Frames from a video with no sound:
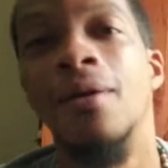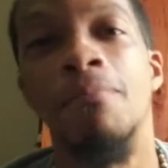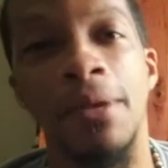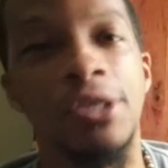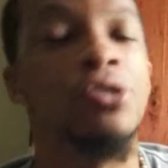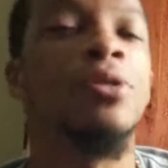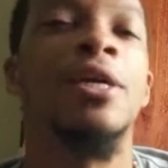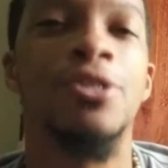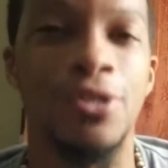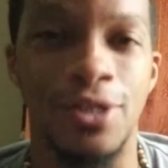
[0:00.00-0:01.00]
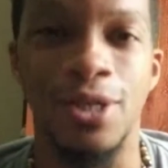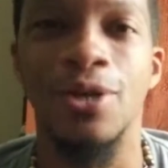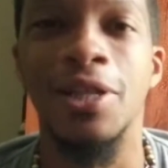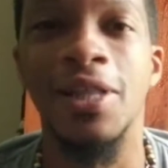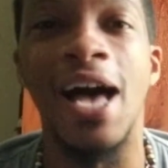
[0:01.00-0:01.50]
Make sure that you're
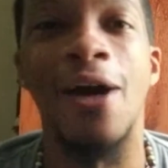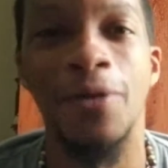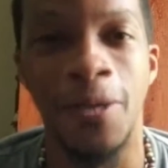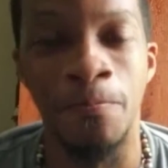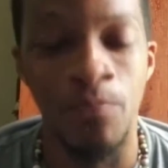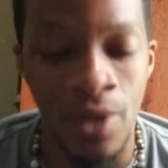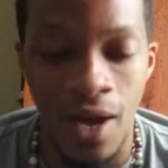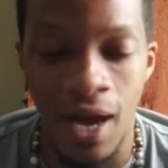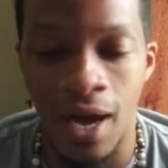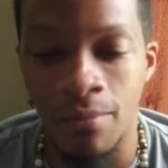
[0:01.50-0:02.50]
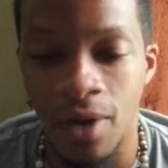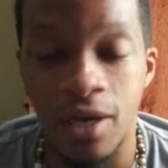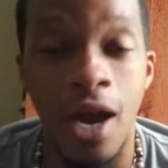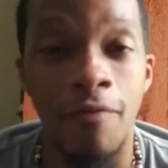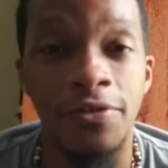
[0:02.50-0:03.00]
still allowing a
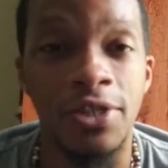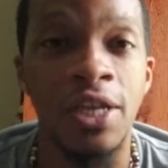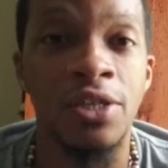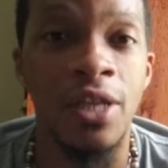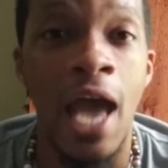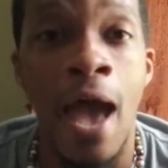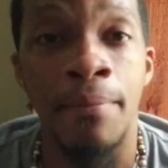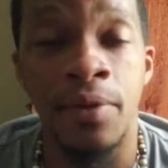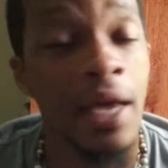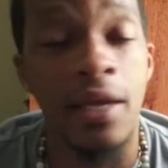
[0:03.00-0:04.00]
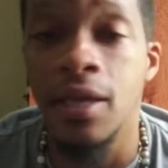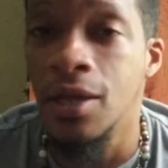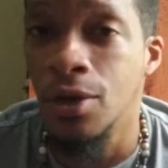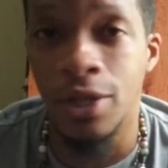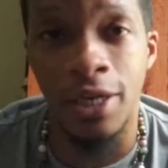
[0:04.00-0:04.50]
conversation to happen that can
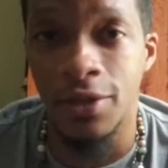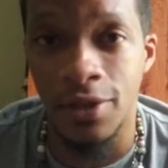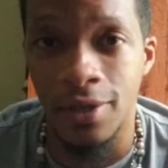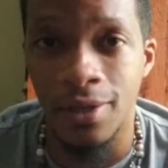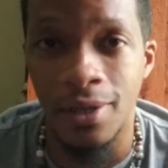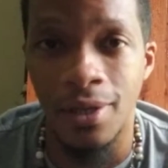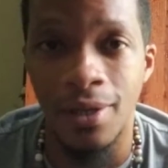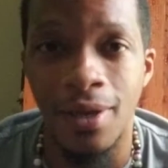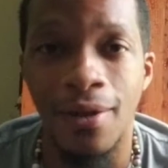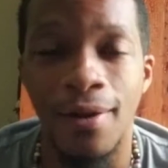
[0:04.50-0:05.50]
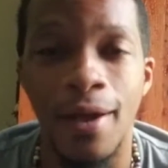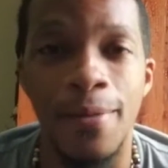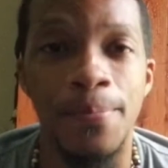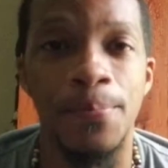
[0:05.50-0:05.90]
heal anything. All right?